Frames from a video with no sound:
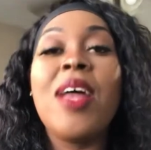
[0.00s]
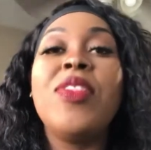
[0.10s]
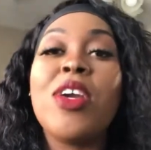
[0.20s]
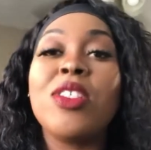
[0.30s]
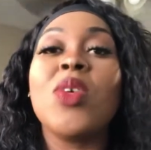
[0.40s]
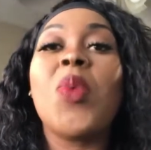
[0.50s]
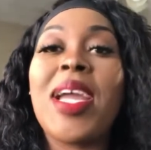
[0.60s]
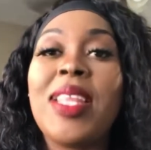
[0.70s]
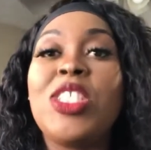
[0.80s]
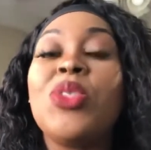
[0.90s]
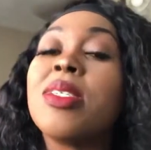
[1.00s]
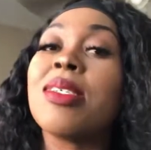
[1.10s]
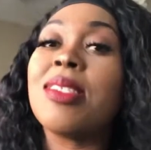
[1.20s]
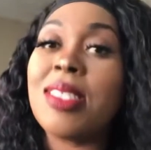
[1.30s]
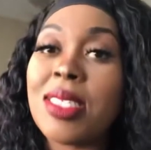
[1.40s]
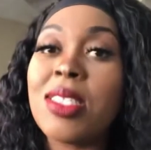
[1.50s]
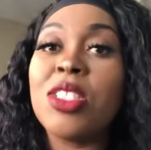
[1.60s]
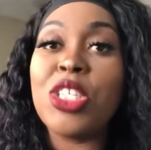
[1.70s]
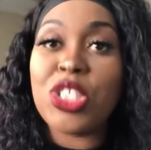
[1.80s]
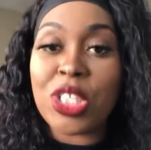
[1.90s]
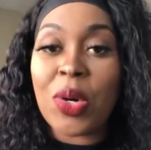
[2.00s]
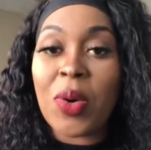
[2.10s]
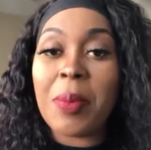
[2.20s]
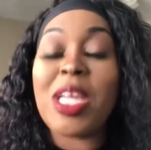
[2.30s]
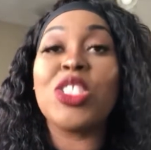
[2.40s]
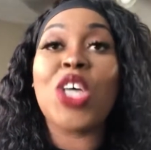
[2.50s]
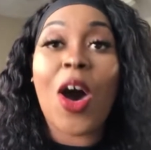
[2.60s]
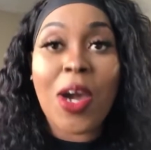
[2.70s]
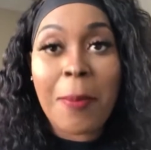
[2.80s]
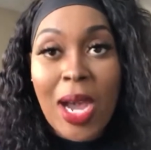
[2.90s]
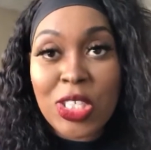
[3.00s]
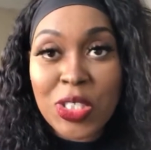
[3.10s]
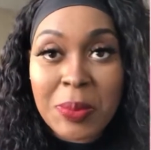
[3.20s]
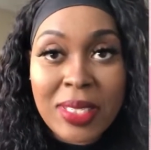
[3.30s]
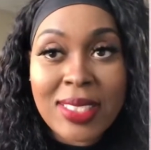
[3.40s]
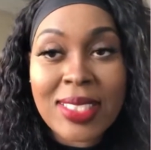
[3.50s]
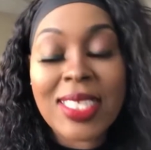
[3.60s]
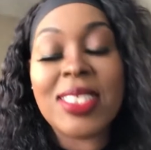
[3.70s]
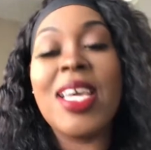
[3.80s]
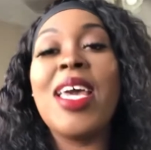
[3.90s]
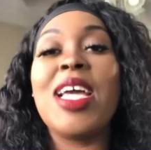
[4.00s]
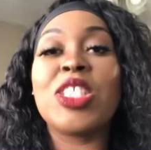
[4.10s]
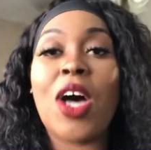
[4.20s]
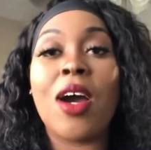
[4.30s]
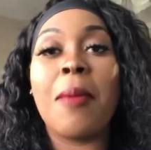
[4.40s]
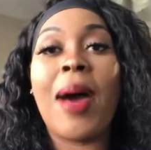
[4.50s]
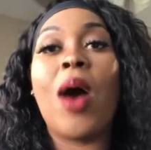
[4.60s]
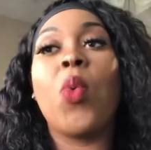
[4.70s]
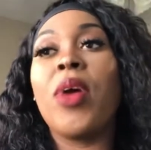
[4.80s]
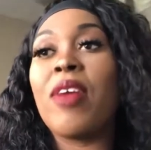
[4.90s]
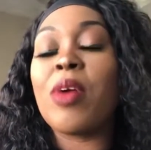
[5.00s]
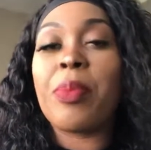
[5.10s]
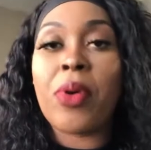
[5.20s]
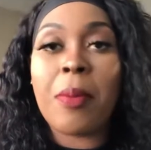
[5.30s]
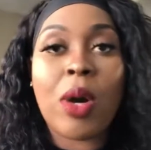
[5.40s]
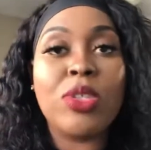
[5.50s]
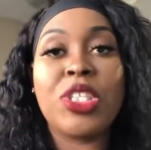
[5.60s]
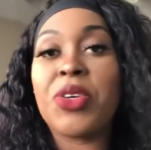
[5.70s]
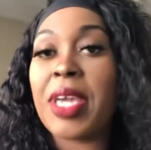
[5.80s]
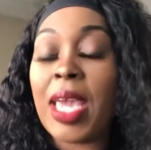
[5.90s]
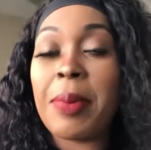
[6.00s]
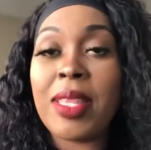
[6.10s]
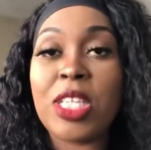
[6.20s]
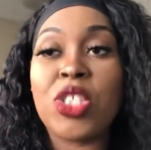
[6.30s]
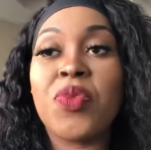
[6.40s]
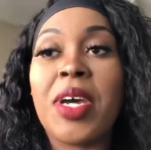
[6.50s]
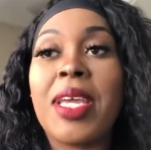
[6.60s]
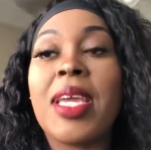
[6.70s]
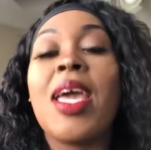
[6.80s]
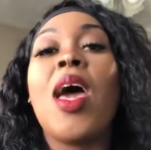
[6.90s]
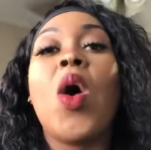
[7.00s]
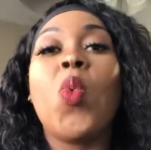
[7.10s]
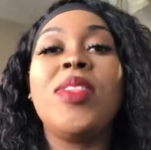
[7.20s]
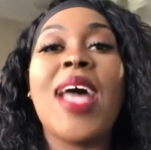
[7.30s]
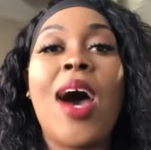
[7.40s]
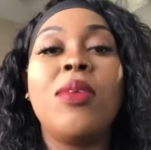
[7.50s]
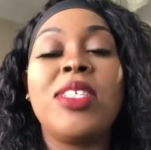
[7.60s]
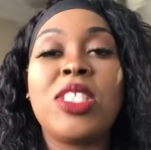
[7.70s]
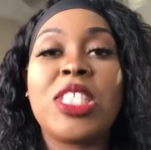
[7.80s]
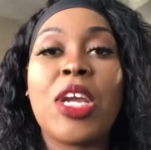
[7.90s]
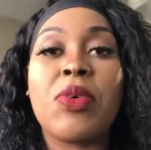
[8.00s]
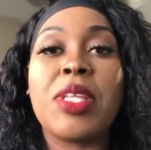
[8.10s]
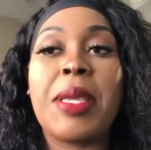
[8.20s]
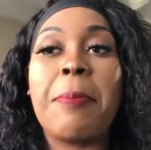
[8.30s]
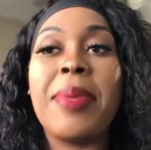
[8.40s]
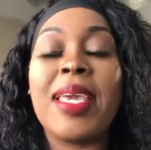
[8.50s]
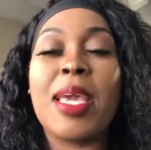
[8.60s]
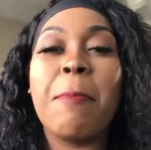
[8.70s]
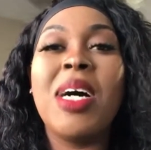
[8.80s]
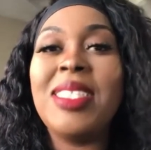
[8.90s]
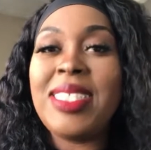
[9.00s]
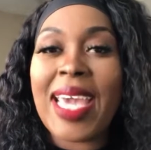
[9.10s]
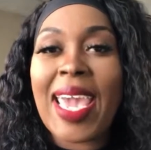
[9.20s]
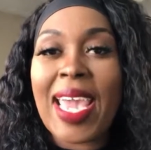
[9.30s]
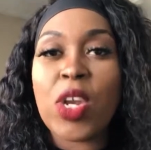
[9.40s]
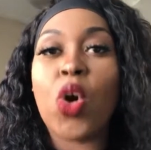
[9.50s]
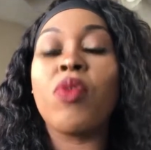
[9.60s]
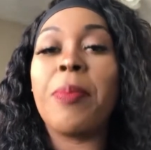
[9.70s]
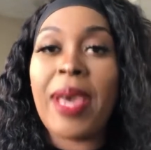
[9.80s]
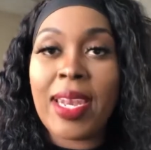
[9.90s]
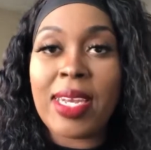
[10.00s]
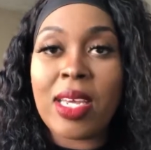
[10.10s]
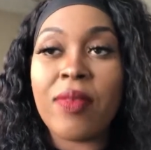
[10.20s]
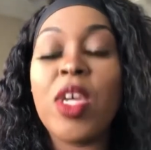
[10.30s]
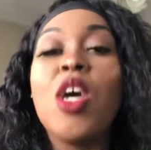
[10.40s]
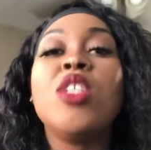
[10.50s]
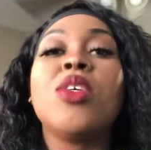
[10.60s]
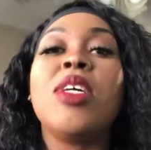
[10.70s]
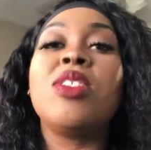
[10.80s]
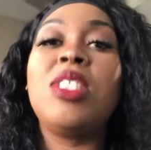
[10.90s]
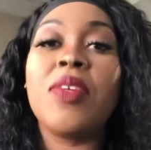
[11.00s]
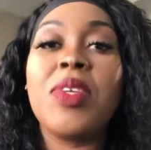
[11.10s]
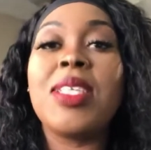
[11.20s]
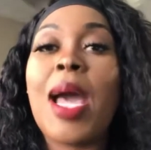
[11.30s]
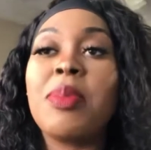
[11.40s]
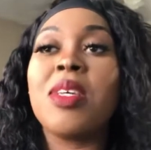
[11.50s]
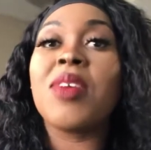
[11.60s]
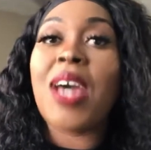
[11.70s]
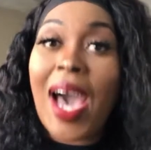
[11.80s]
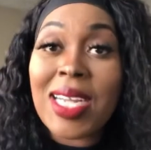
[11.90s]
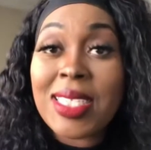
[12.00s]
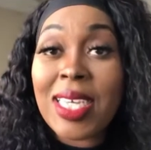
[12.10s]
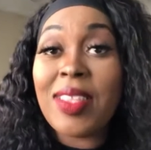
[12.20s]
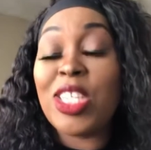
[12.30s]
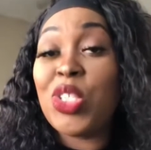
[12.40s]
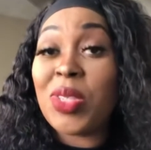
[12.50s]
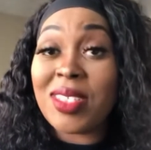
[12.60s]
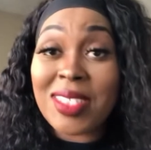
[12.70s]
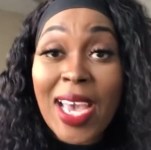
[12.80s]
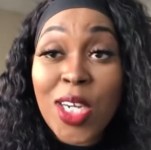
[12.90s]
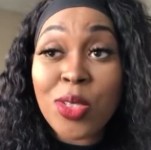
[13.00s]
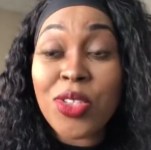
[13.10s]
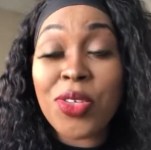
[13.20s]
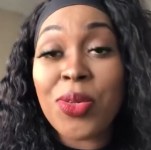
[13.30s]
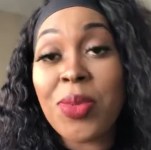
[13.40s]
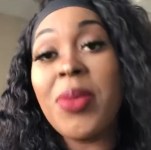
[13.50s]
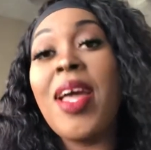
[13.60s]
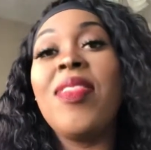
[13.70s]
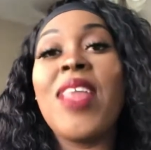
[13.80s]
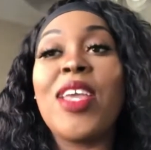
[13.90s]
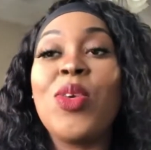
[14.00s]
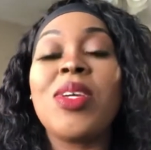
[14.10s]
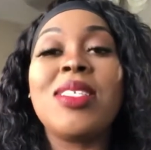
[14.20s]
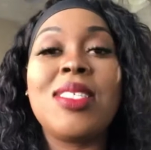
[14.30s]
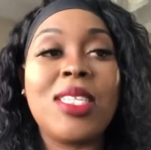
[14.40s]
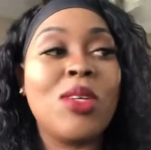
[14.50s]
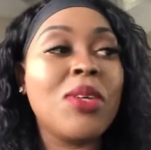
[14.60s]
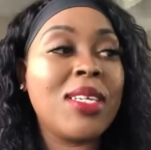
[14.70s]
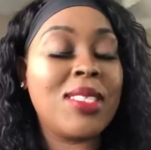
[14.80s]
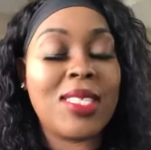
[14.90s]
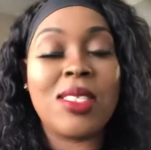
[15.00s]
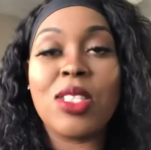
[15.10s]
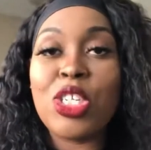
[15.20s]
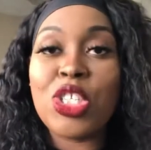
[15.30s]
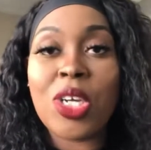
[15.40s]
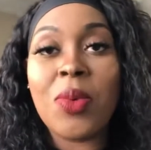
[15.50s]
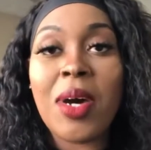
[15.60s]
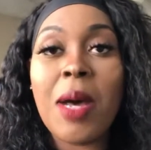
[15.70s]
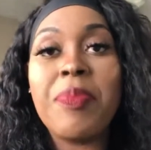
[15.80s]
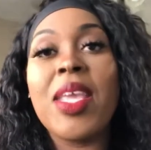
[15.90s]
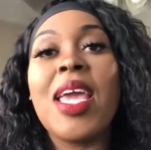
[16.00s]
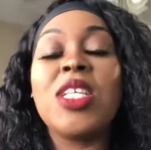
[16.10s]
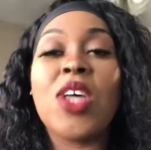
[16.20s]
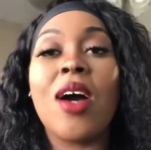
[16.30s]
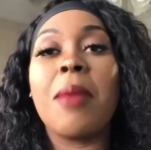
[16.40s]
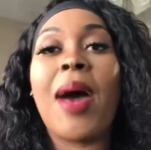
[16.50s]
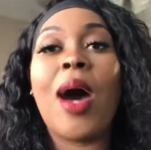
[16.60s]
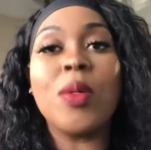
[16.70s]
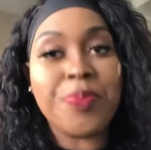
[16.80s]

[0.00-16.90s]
There is a way that you can consistently show up and talk about your business and talk about whatever promotion or campaign that you're running without necessarily being mundane or repetitive. So there's different types of content that you can cycle through that you can still consistently show up and talk about.